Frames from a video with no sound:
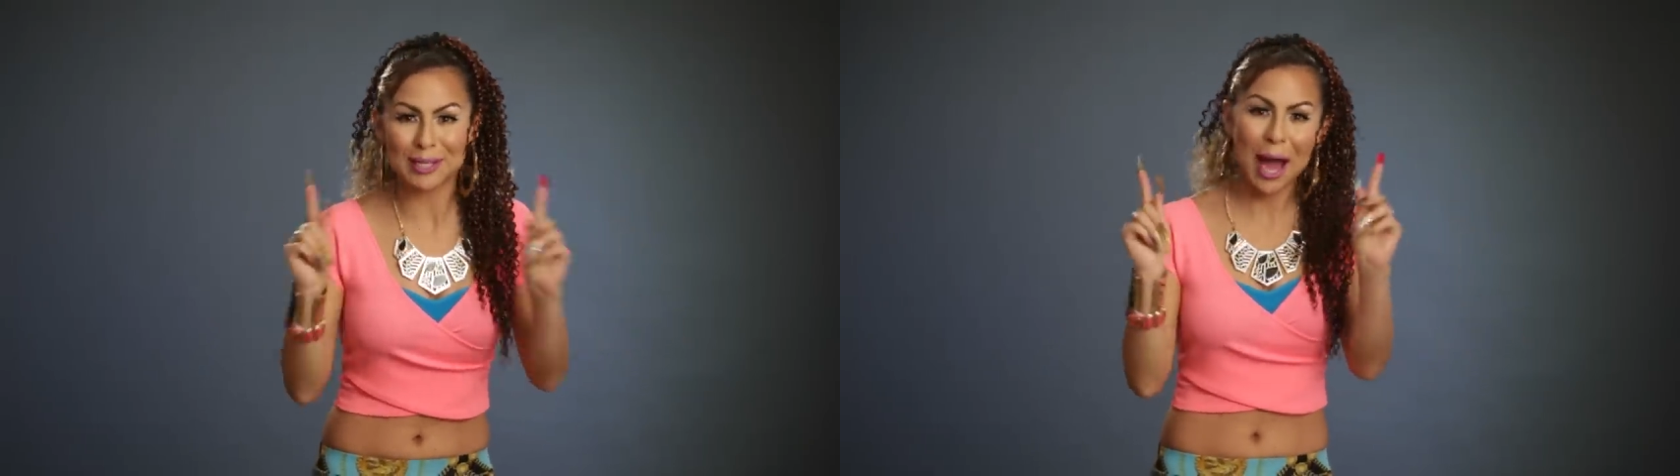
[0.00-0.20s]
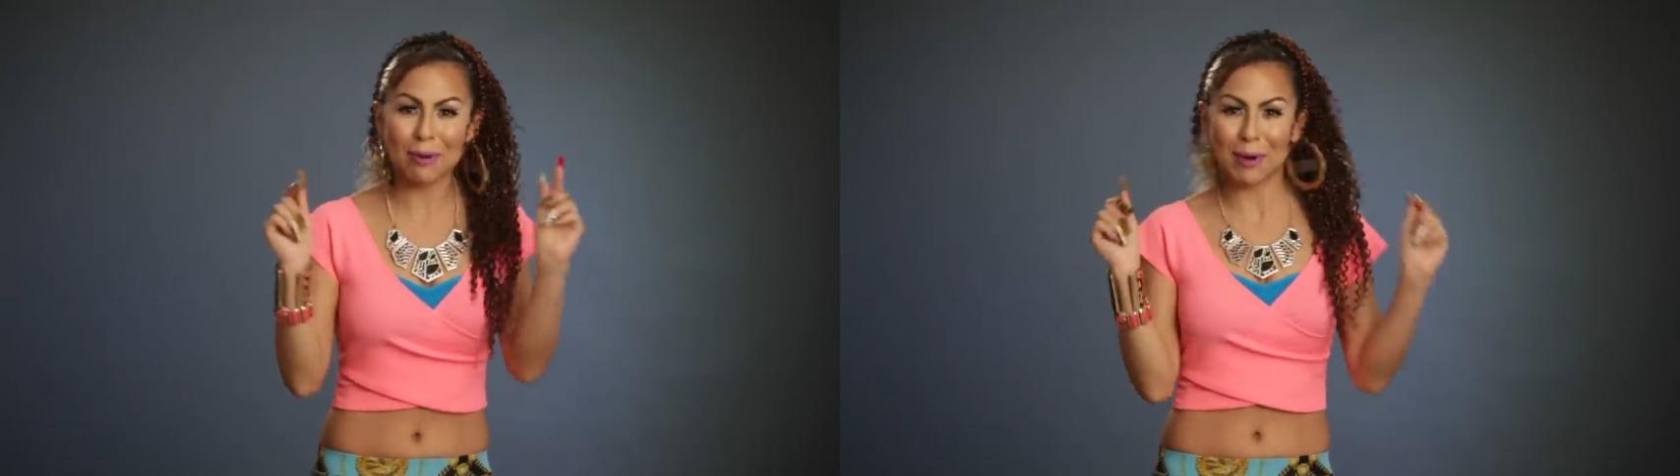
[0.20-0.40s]

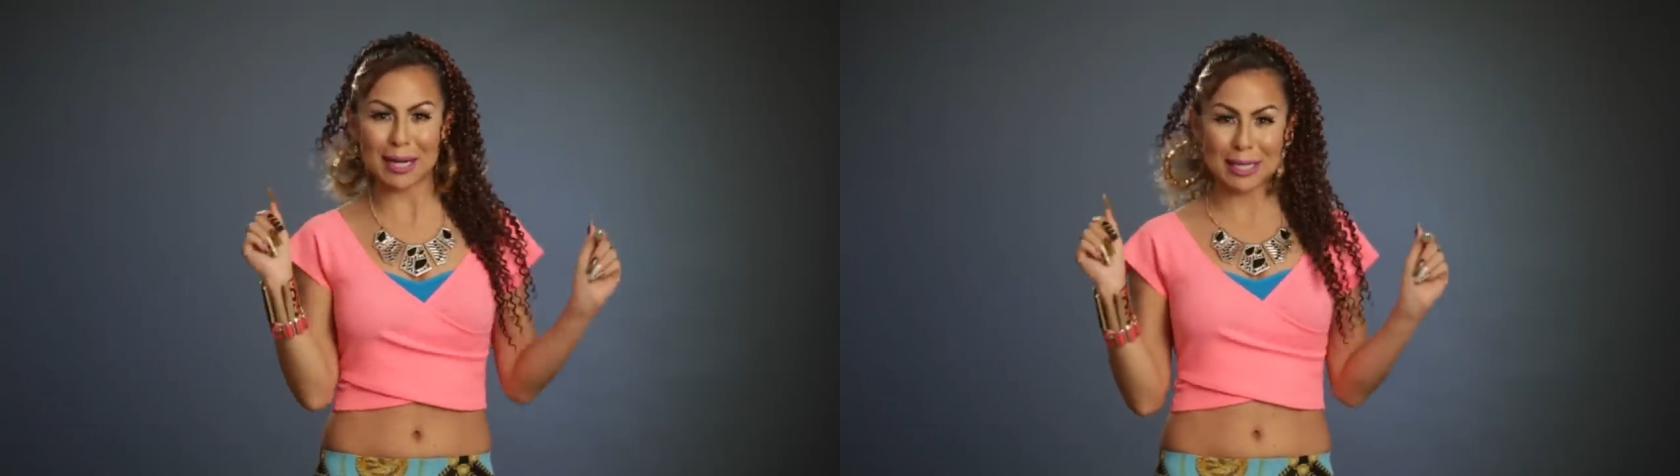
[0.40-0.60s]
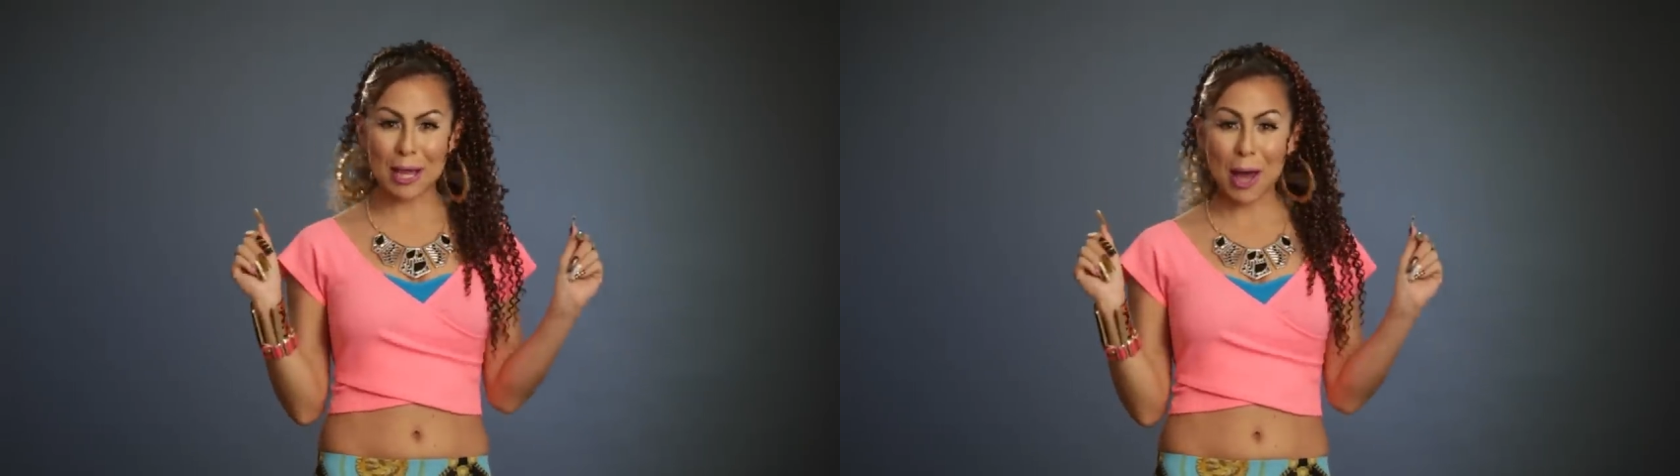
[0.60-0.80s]
Y'all
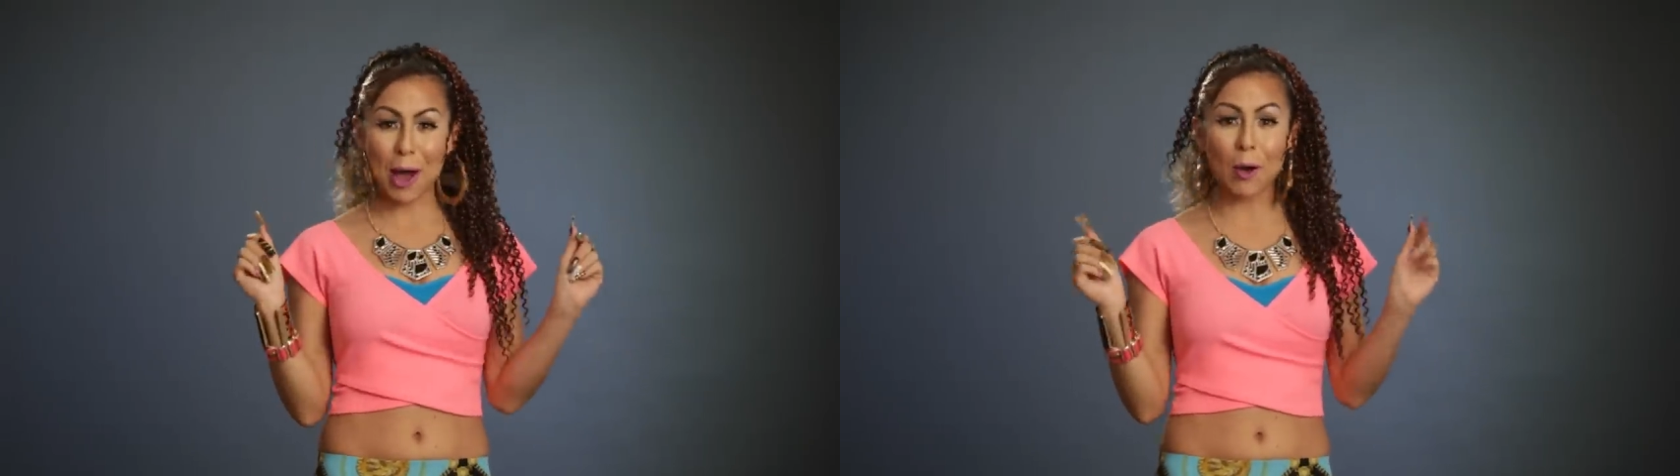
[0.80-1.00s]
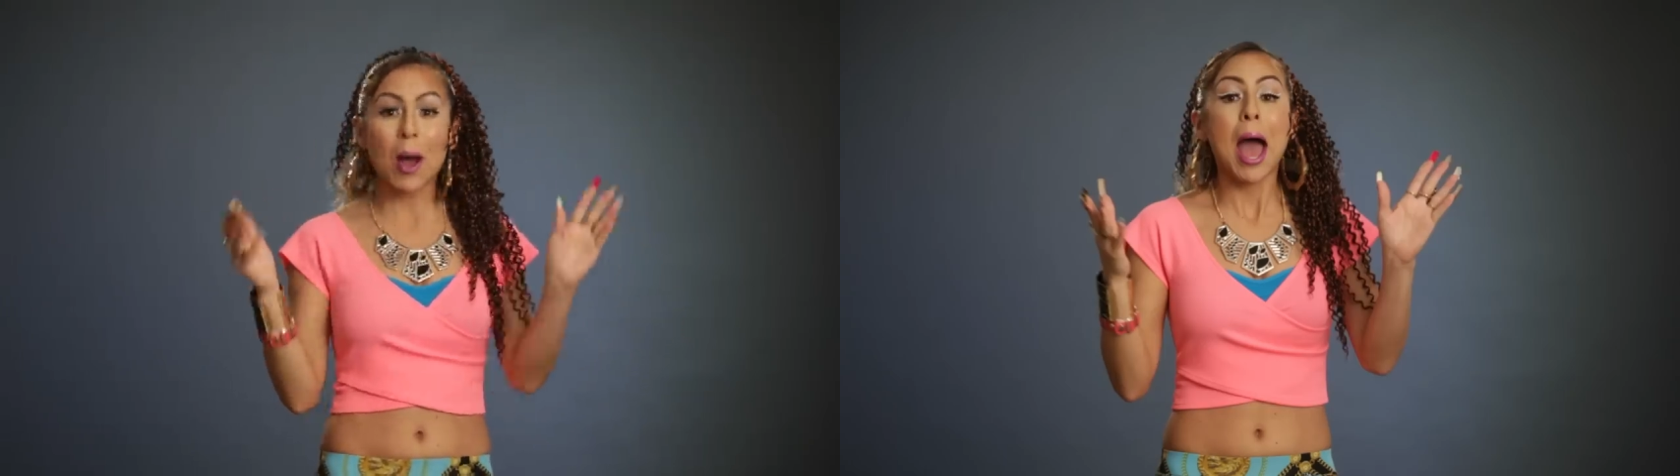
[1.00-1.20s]
already
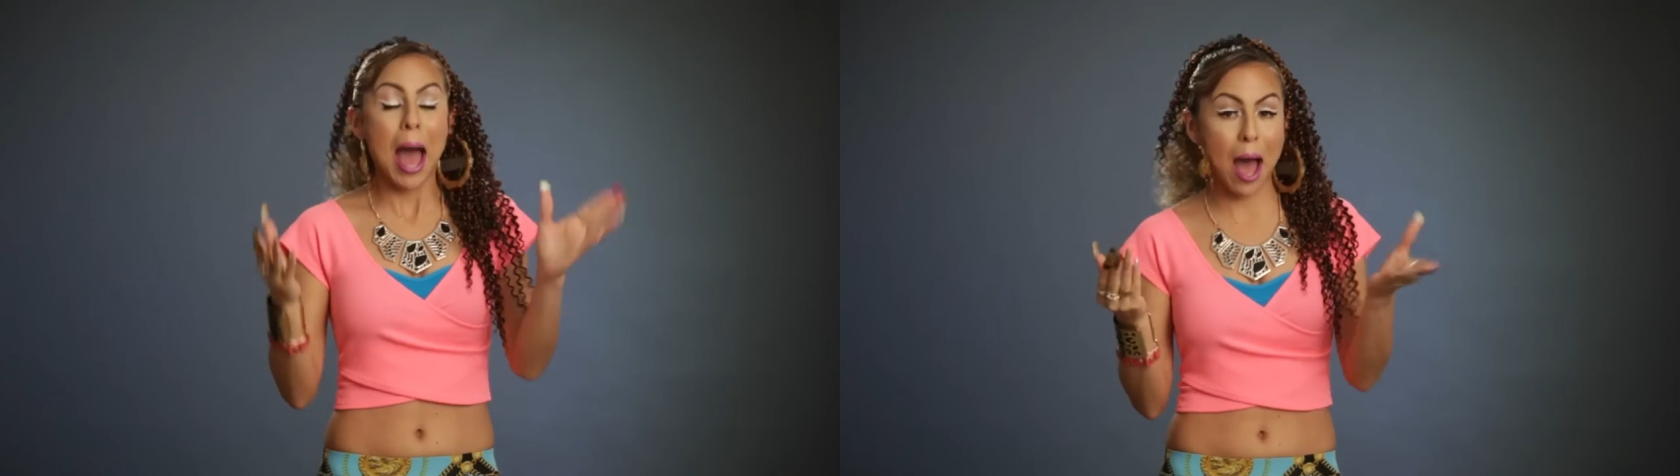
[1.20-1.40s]
know,